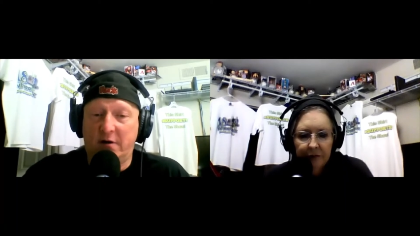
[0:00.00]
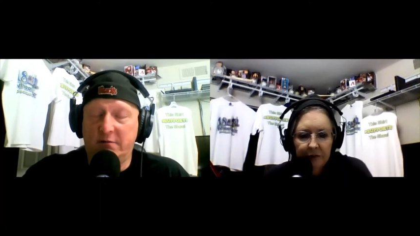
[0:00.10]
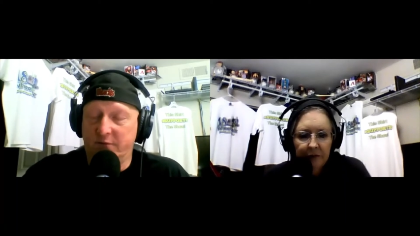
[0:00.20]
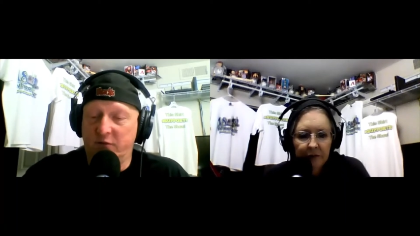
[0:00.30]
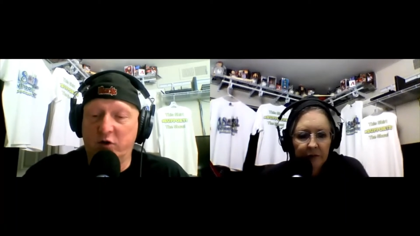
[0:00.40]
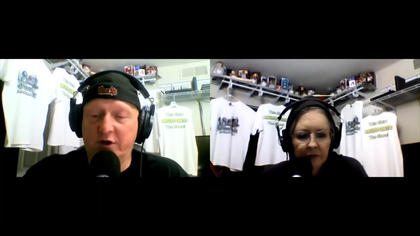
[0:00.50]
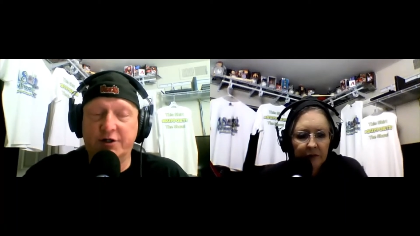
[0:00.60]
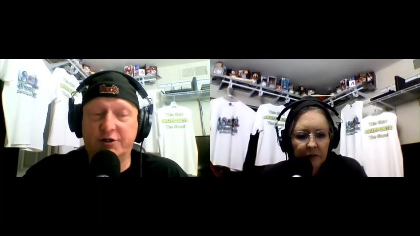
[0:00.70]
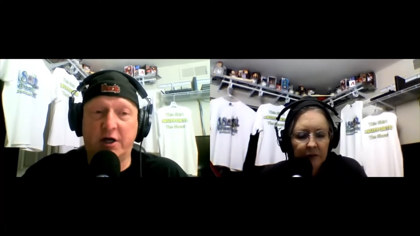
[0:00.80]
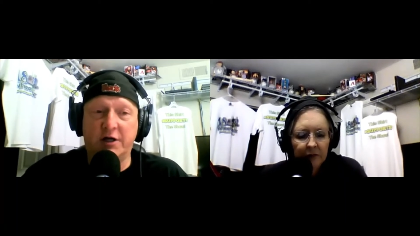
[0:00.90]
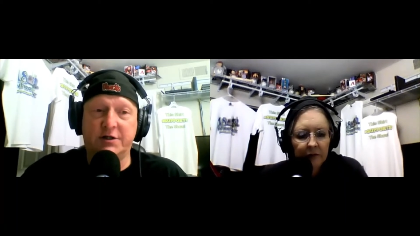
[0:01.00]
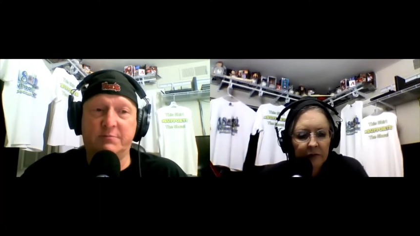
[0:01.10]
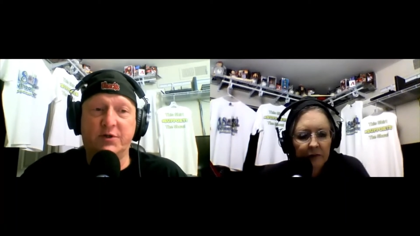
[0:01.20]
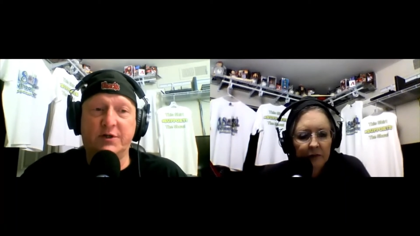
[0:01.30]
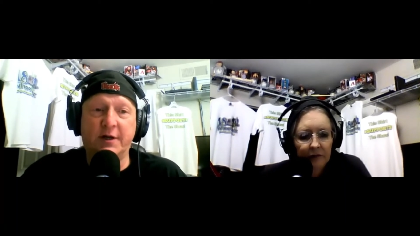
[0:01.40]
Speaker 1: I'll we're going to change it
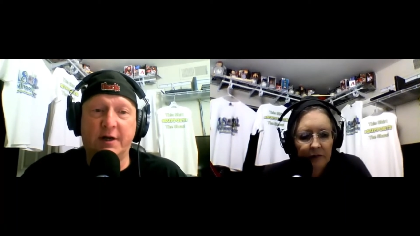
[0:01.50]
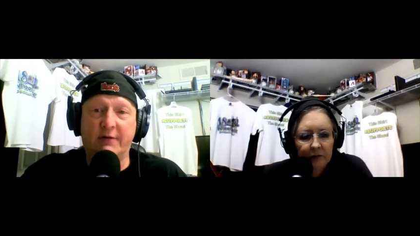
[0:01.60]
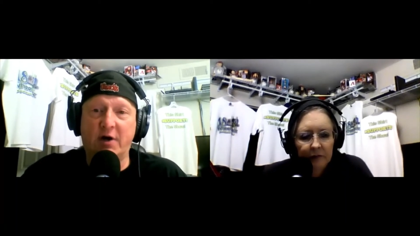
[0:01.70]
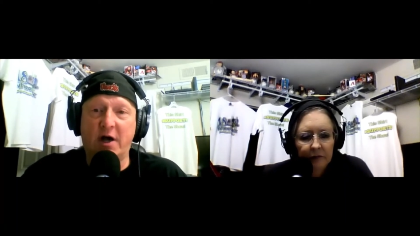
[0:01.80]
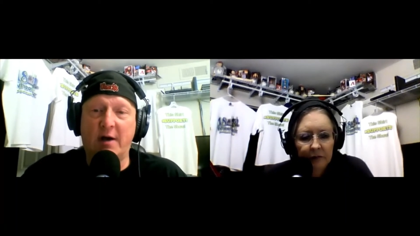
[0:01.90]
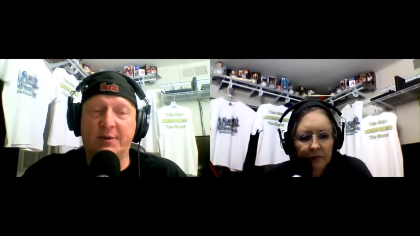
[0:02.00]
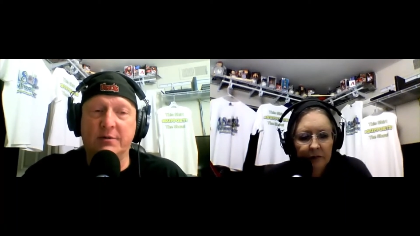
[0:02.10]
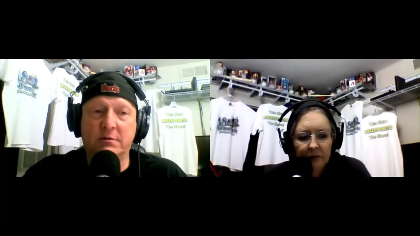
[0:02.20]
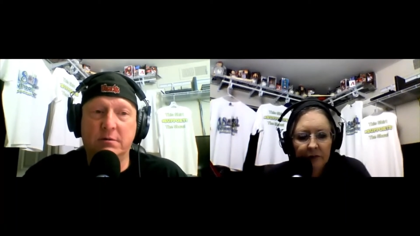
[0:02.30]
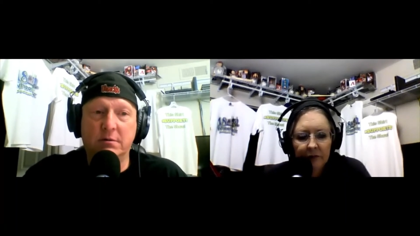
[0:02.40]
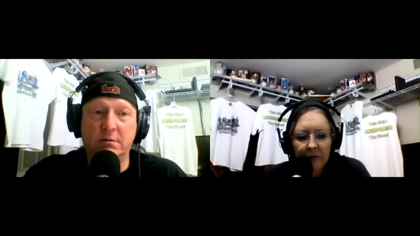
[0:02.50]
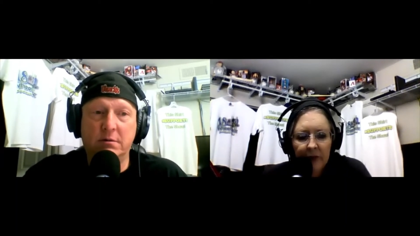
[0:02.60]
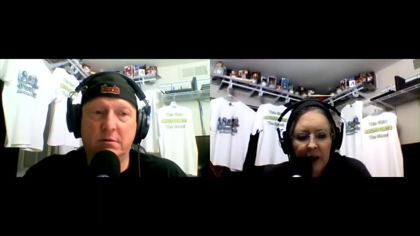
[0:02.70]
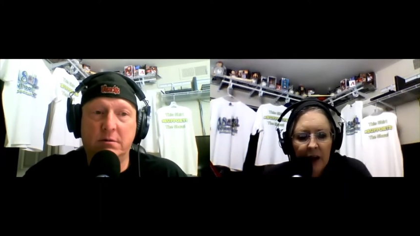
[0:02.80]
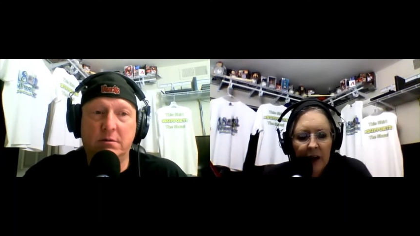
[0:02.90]
pretend it never happened
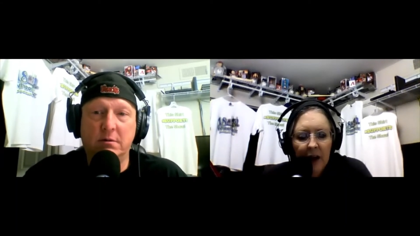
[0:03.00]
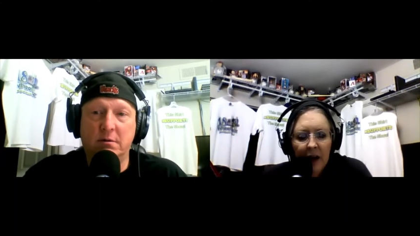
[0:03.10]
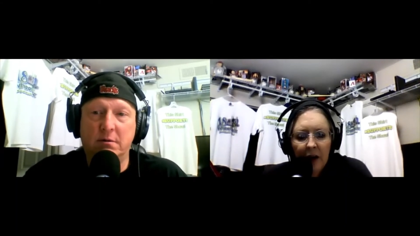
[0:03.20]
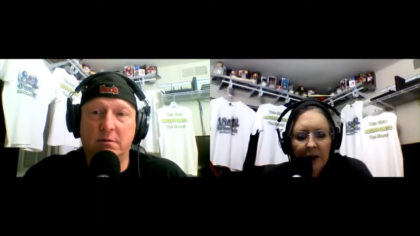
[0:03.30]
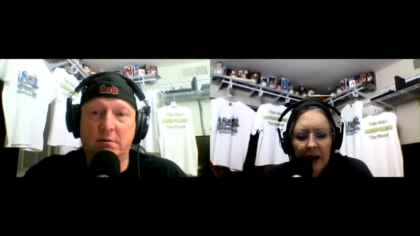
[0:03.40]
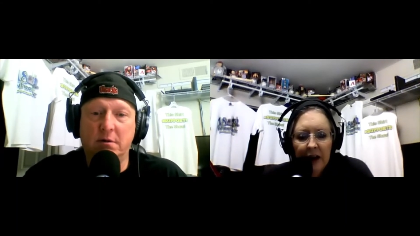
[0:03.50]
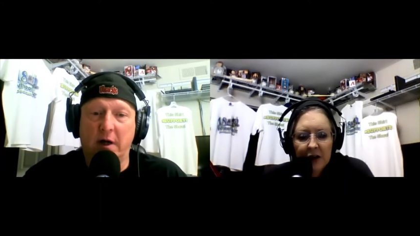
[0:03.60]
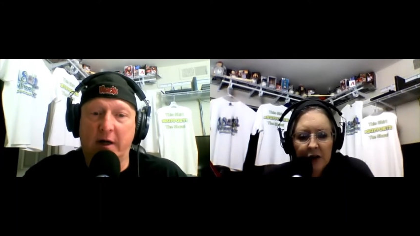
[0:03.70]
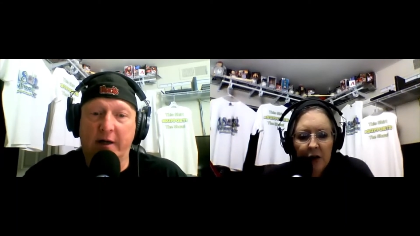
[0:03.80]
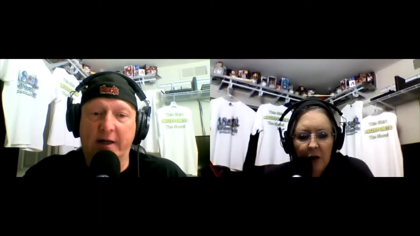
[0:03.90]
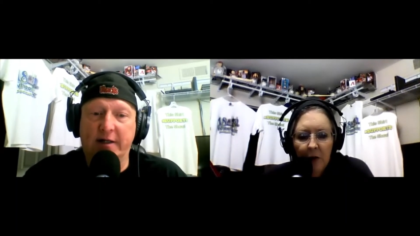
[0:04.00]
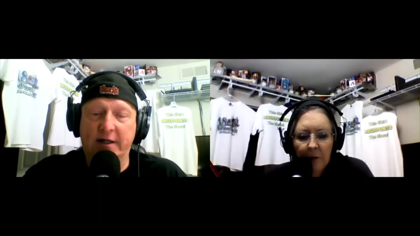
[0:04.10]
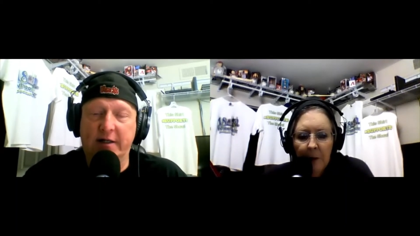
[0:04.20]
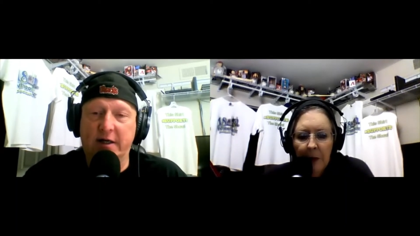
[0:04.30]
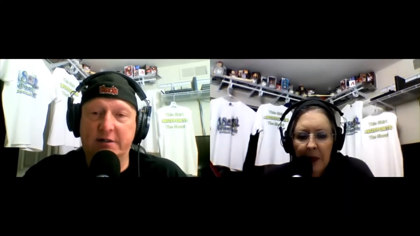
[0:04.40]
Speaker 2: okay so and i
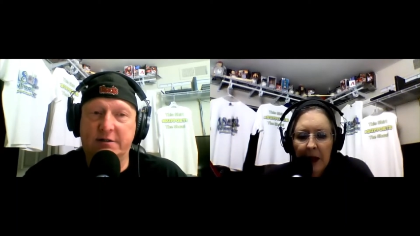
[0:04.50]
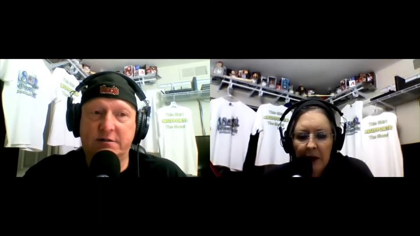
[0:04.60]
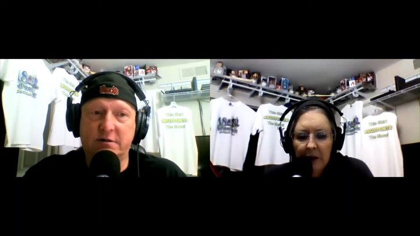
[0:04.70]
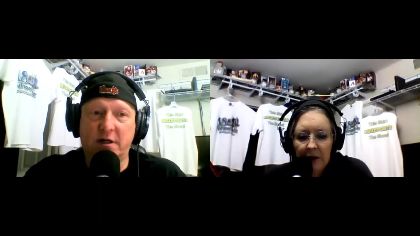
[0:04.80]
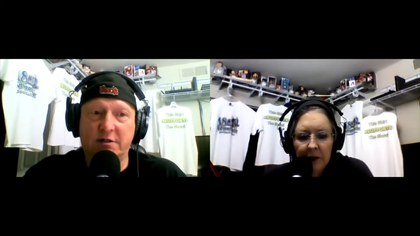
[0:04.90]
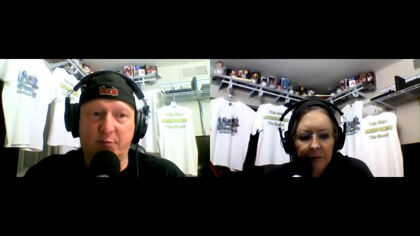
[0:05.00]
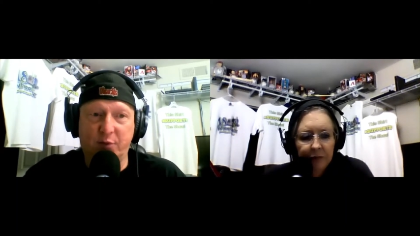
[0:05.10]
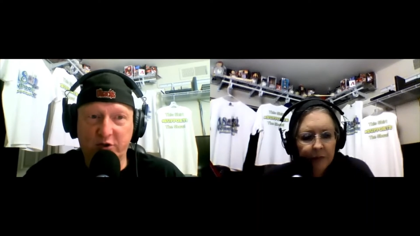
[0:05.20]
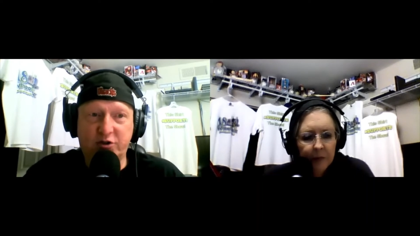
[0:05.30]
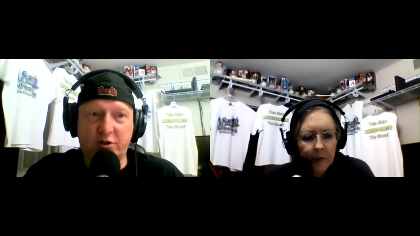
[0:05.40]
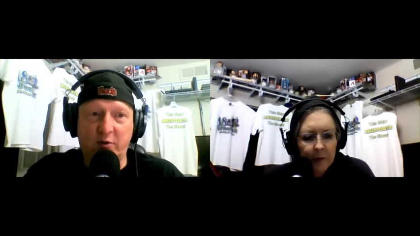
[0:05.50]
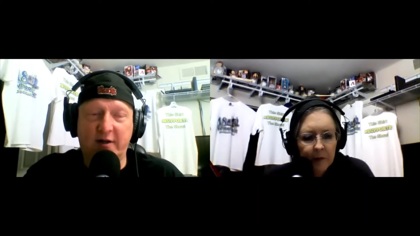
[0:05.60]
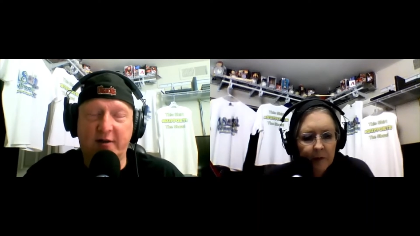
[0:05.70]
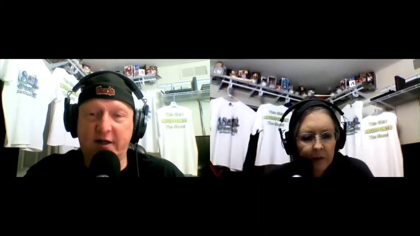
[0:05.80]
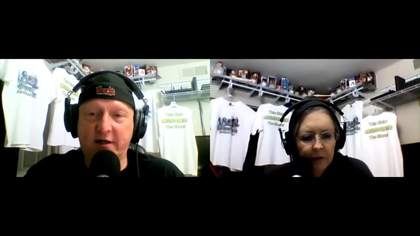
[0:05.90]
Speaker 1: think that's that's a bullshit way
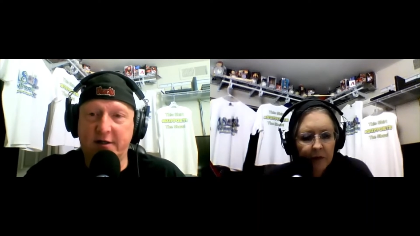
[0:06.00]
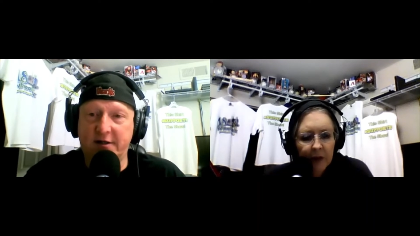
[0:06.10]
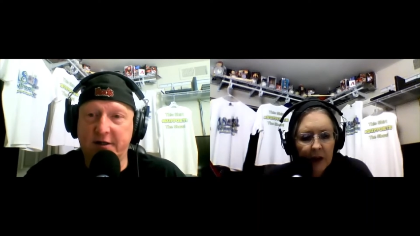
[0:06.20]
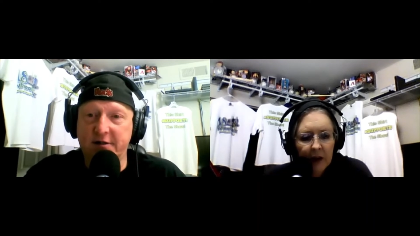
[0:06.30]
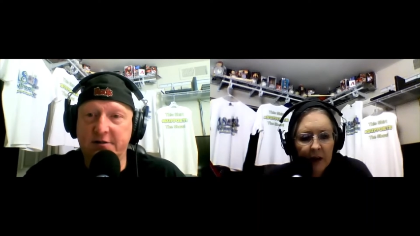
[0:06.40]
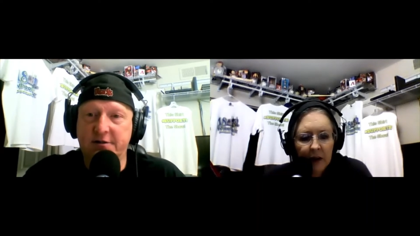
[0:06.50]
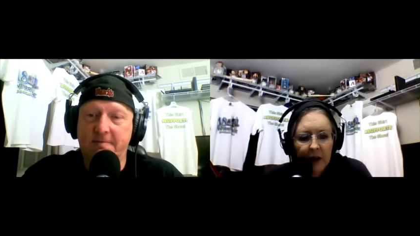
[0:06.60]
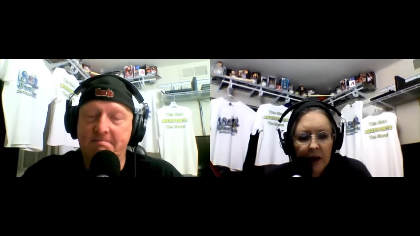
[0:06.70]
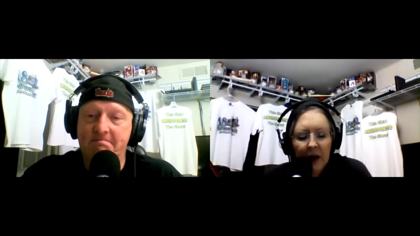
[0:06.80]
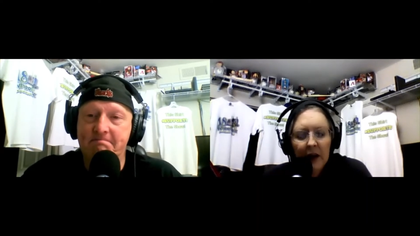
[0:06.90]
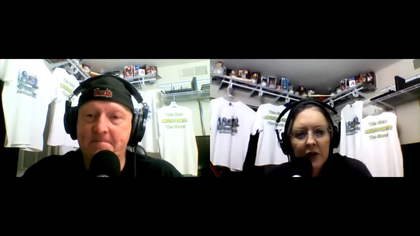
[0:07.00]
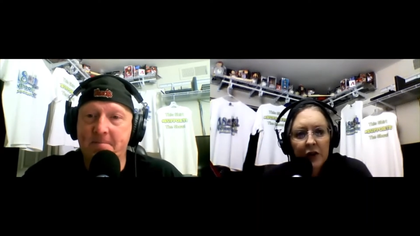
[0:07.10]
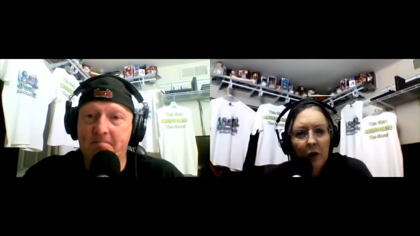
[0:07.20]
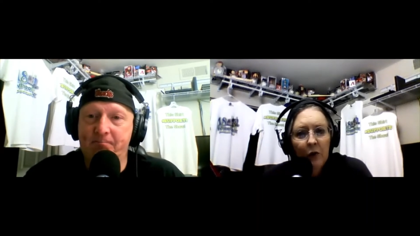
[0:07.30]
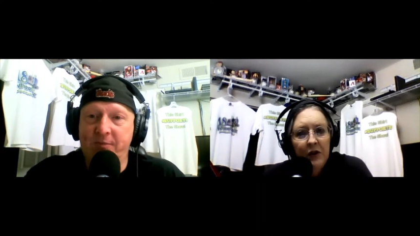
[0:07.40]
of thinking of things
Speaker 2: so
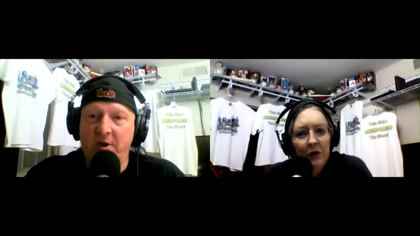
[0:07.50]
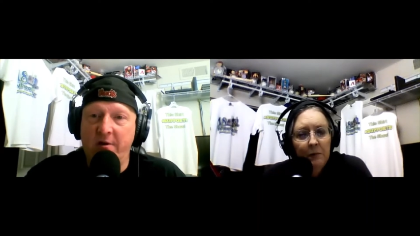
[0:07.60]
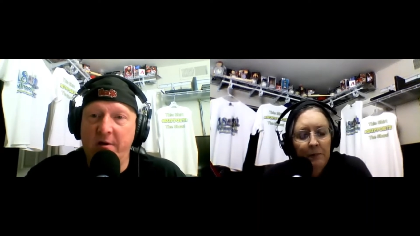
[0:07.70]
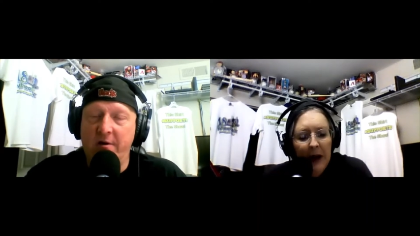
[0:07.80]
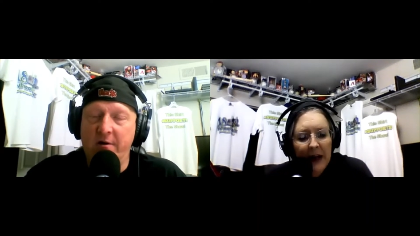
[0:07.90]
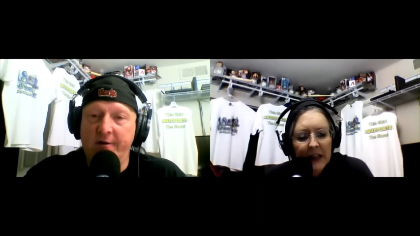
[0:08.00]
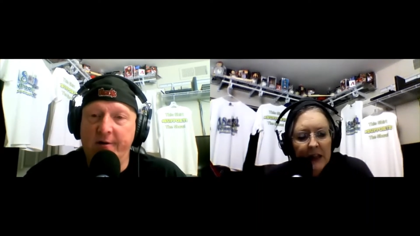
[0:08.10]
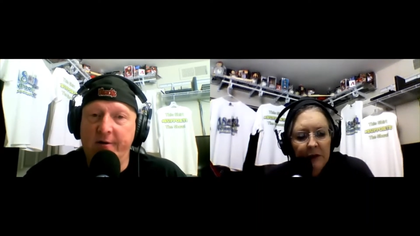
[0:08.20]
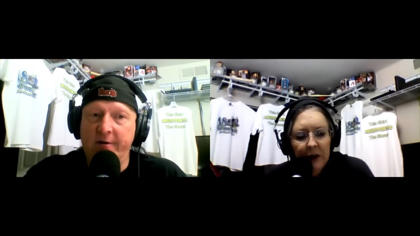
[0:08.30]
when you passively